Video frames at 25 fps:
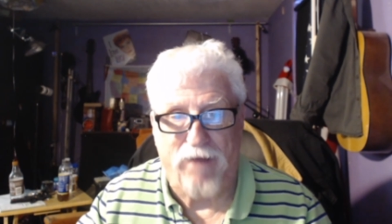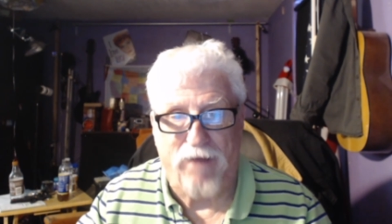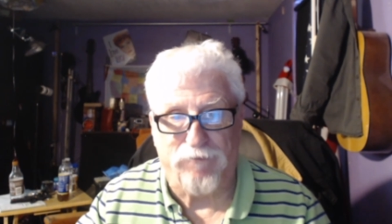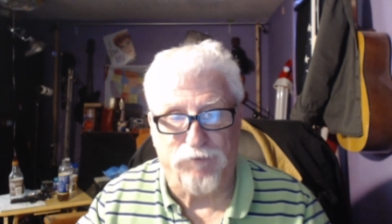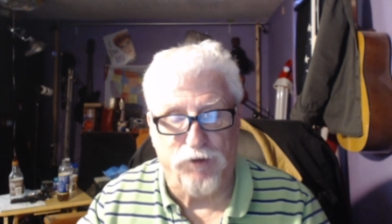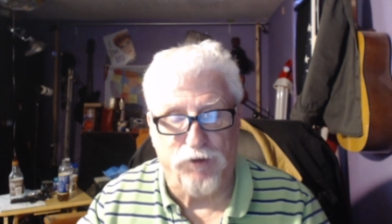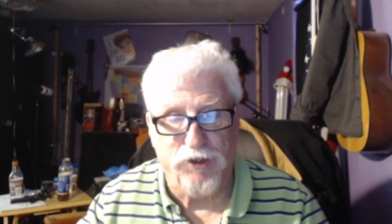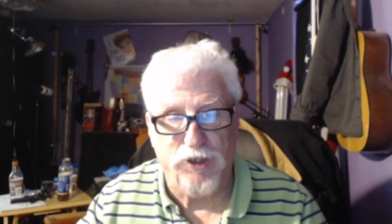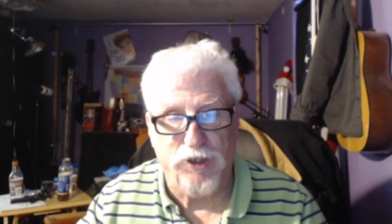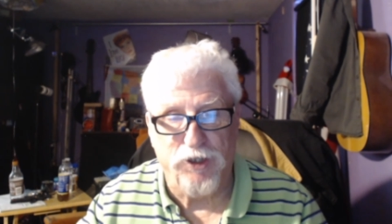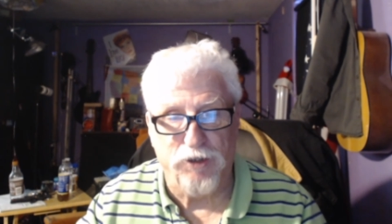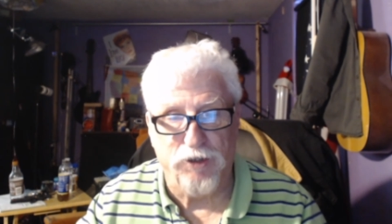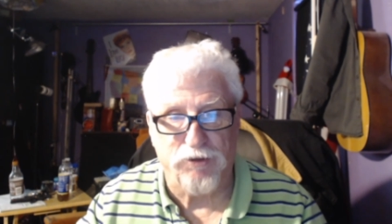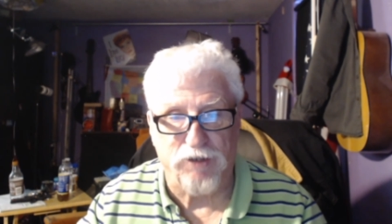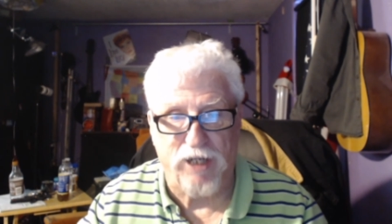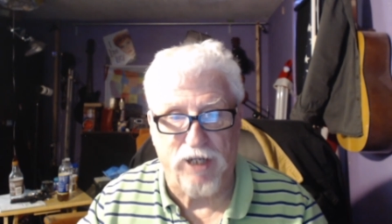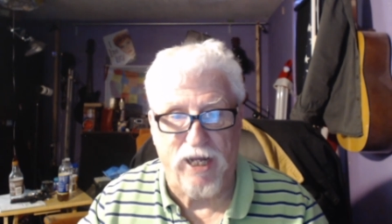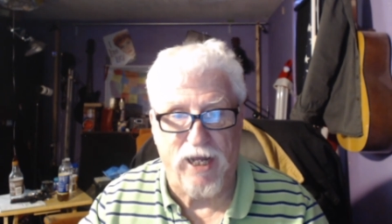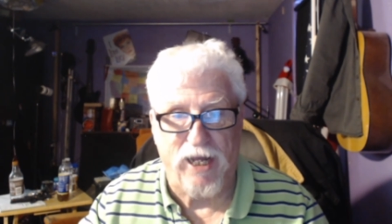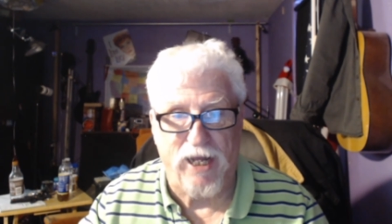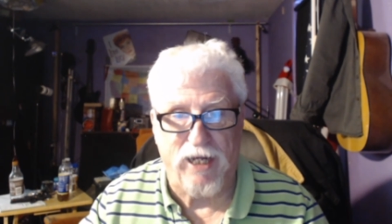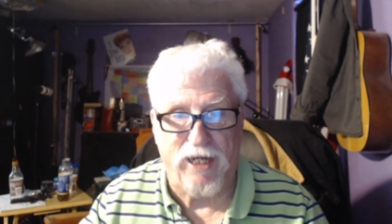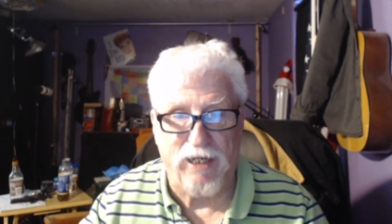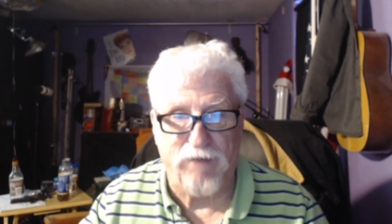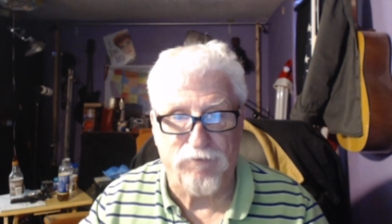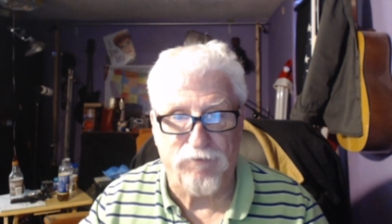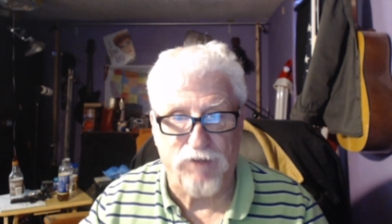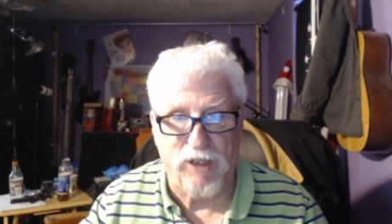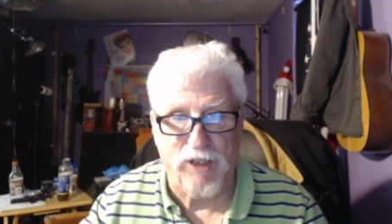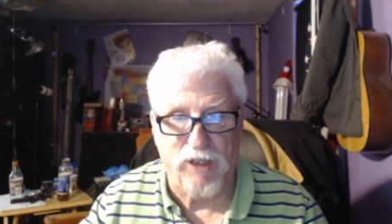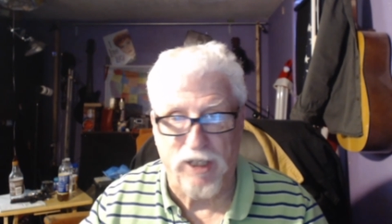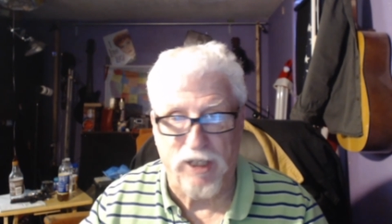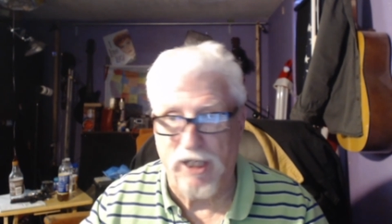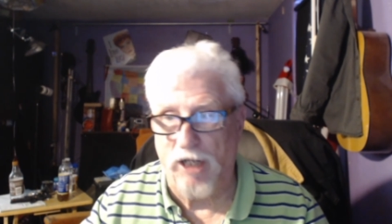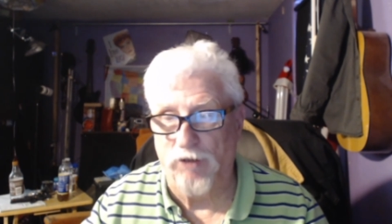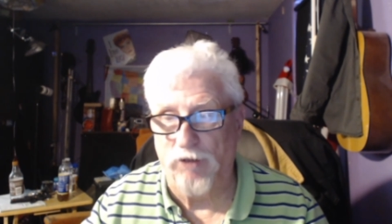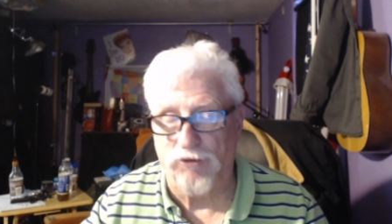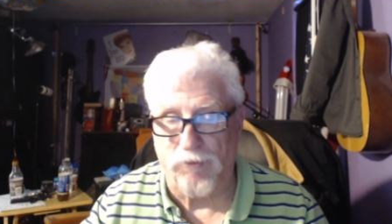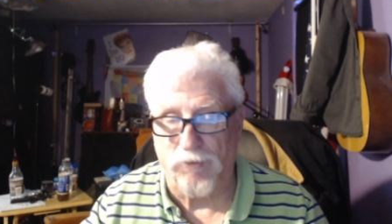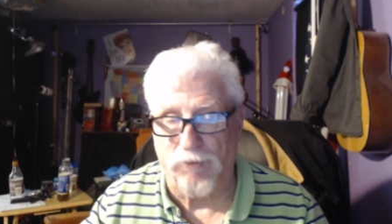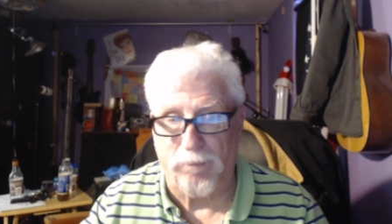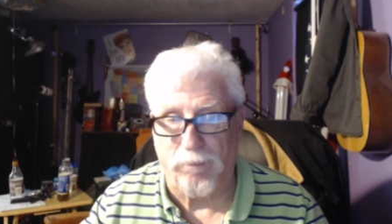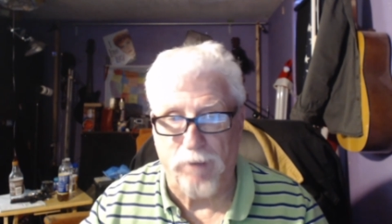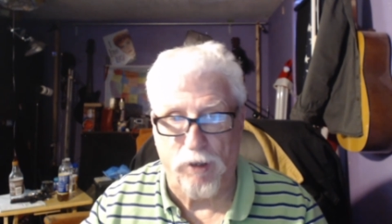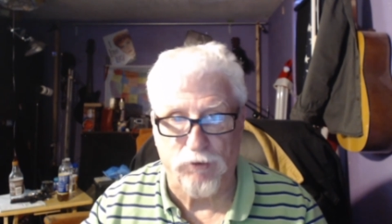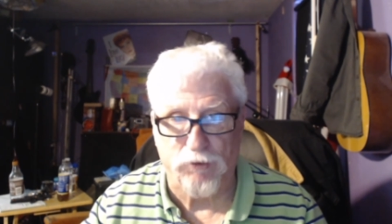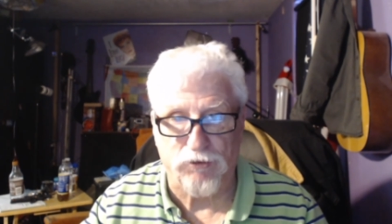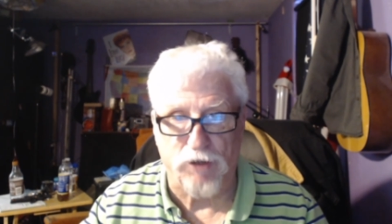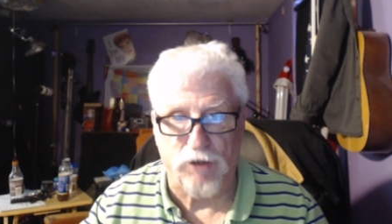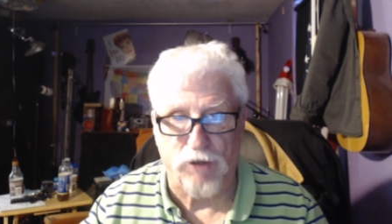for you to edit videos and
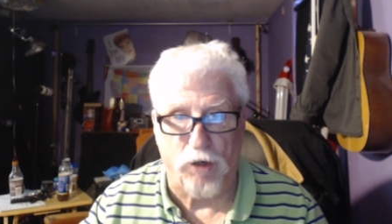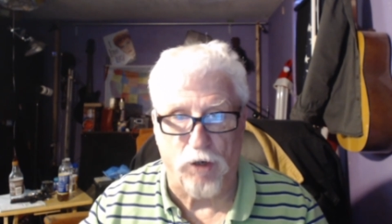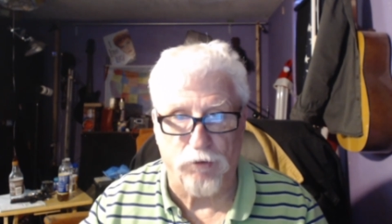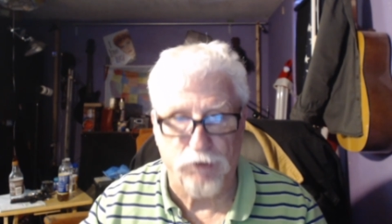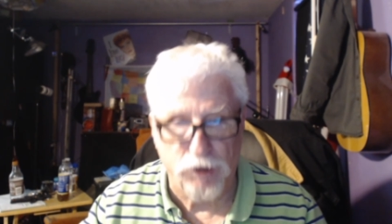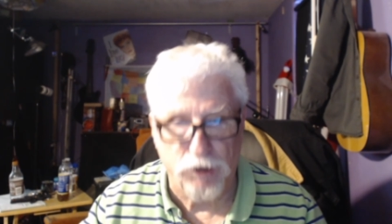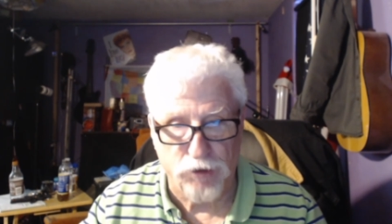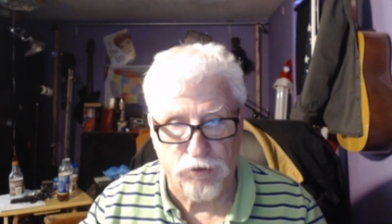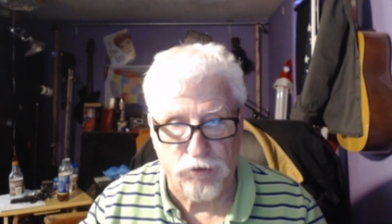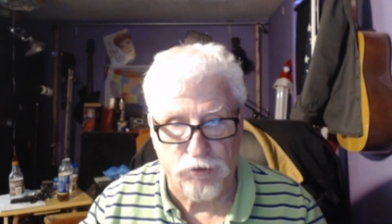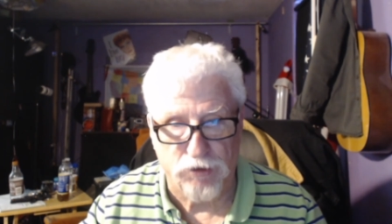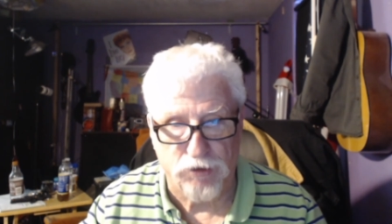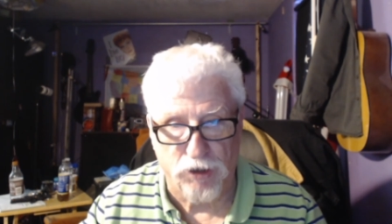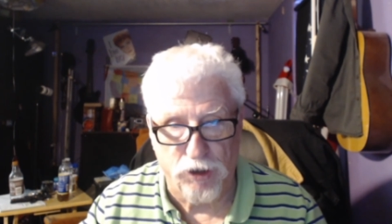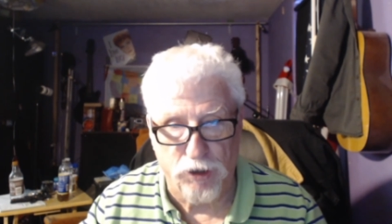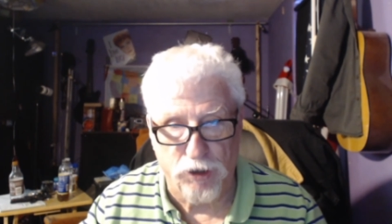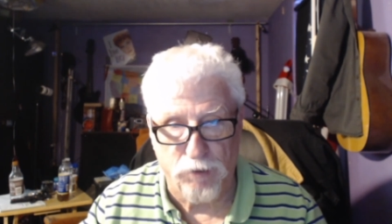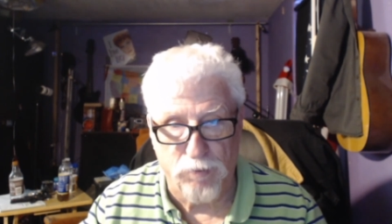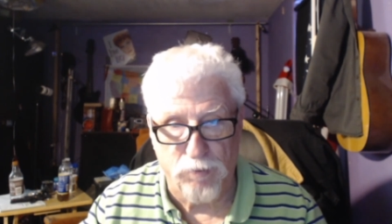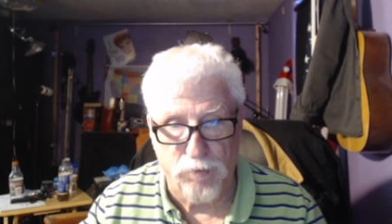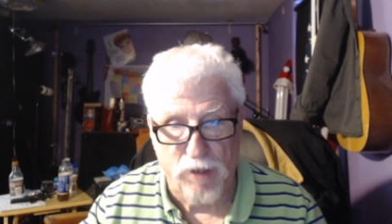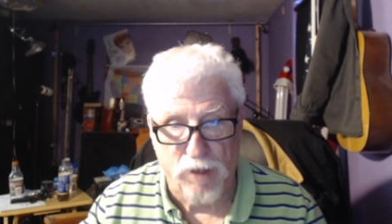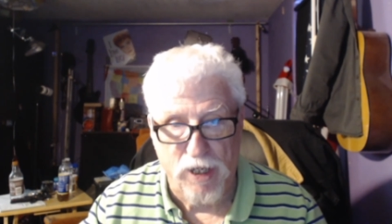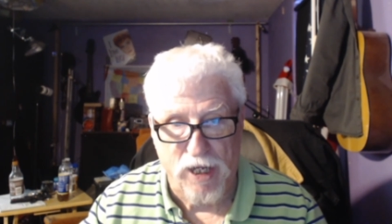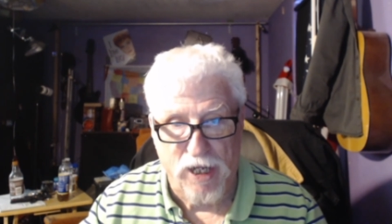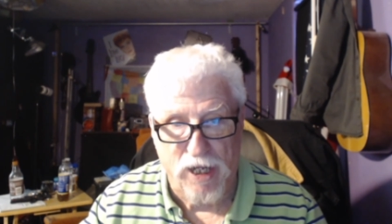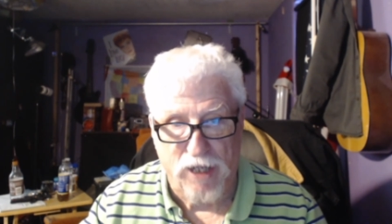post on YouTube